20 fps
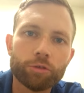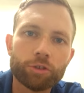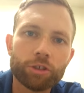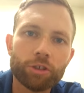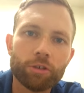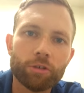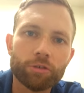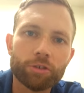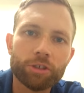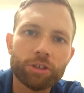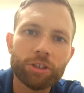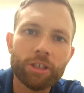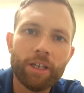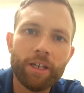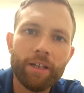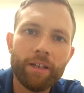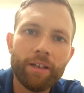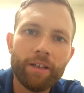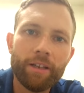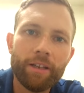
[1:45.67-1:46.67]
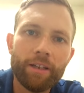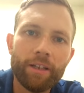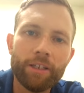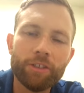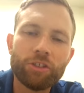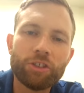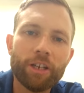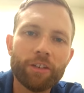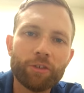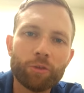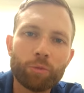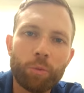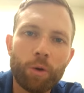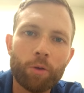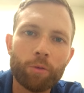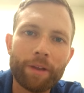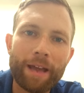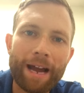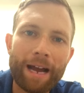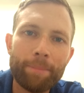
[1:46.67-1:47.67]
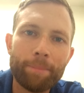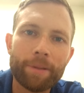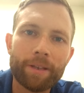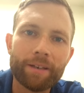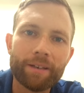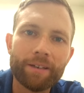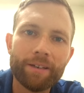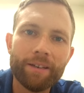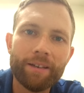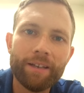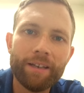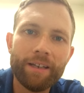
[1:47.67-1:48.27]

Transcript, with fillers: church? It just won't happen.